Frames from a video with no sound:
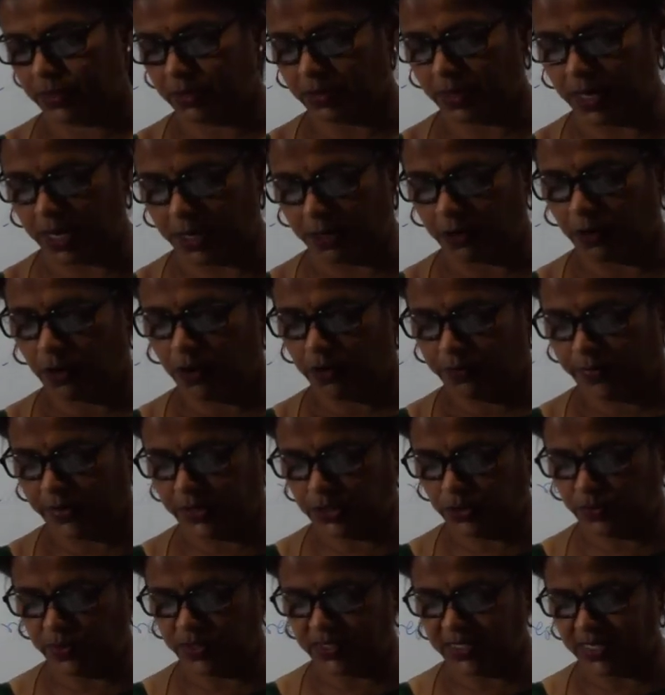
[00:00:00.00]
Right.
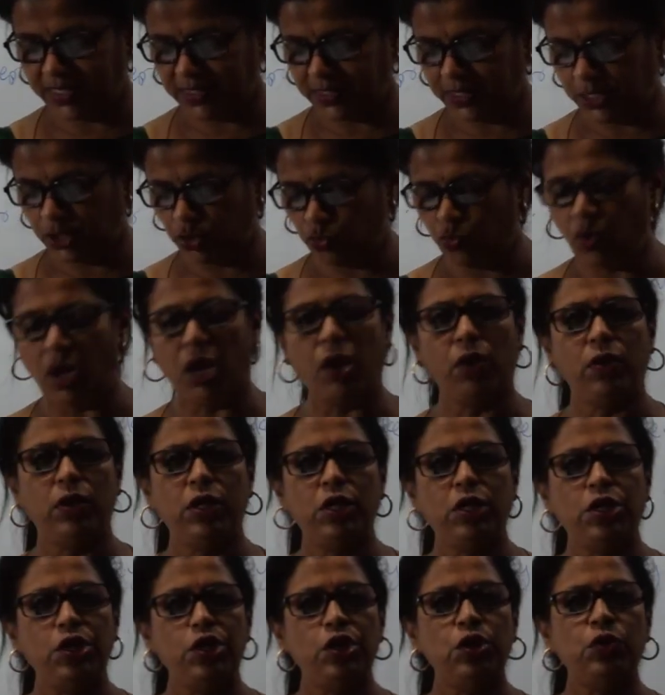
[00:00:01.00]
First one says it
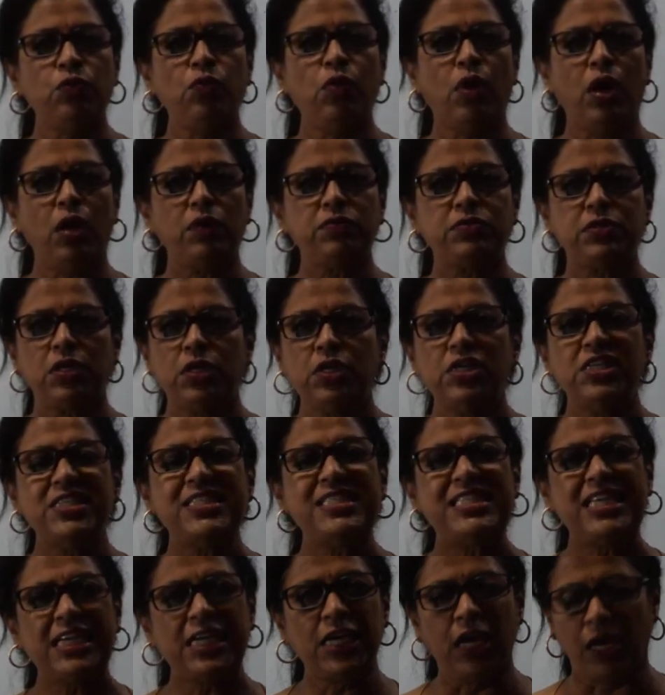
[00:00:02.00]
involves
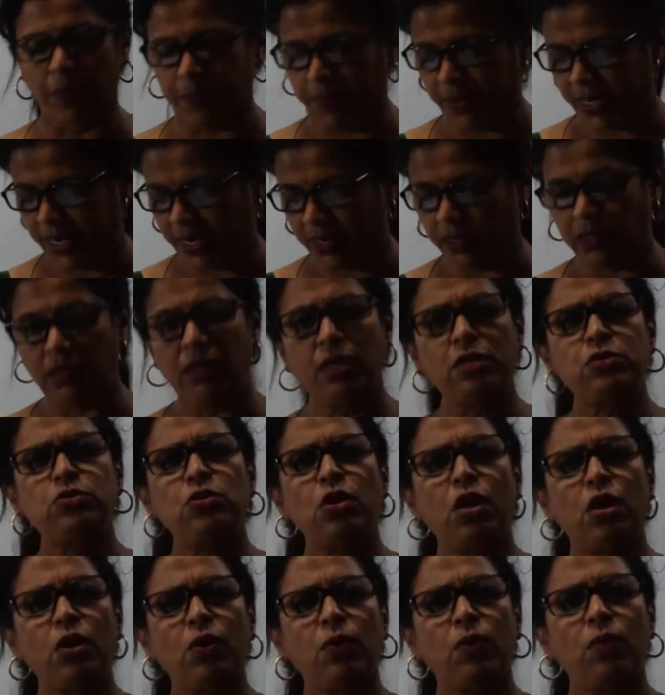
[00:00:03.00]
single parent. Yes
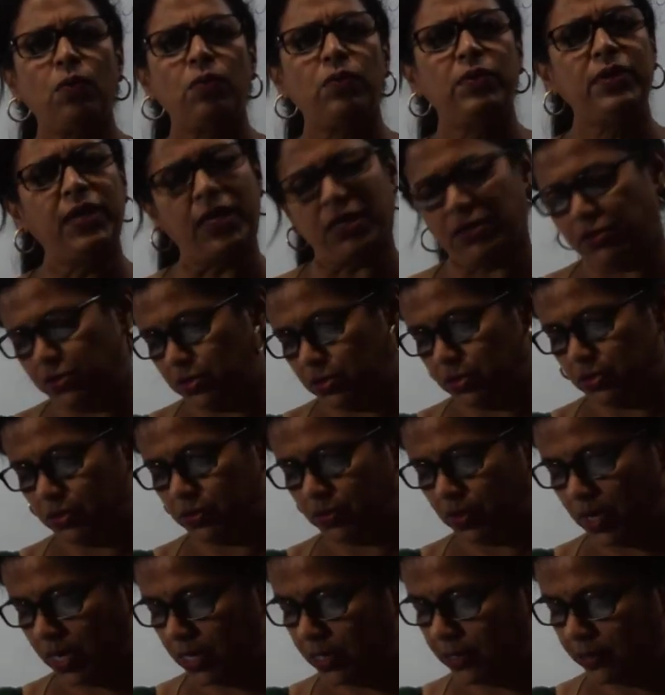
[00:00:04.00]
or no? Yes.
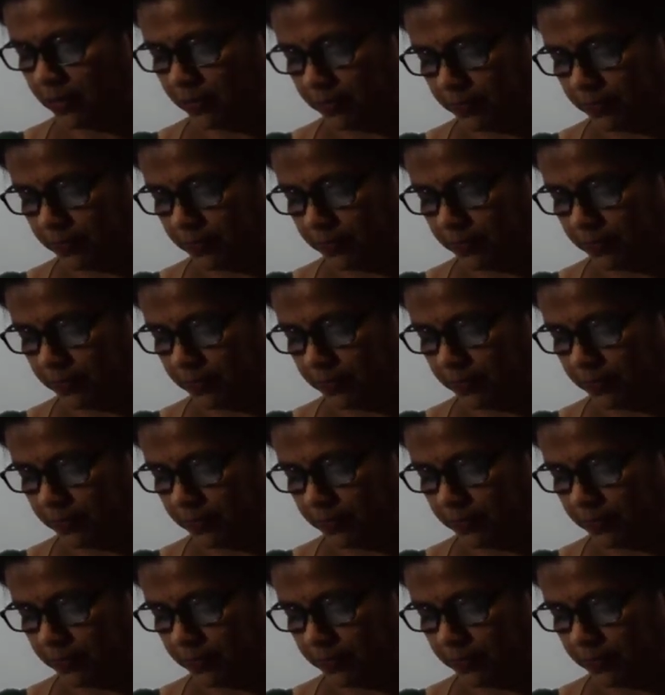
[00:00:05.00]
Right.